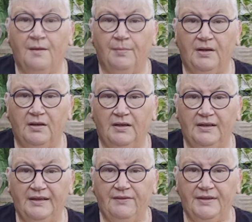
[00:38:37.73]
But I'm going to
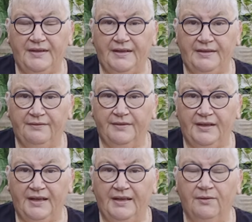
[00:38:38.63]
leave it there for
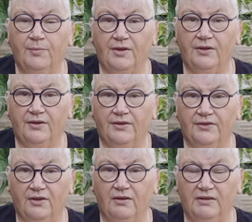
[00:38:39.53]
now
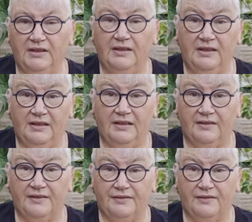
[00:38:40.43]
because I really need to get
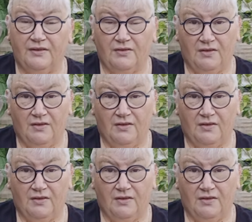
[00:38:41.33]
this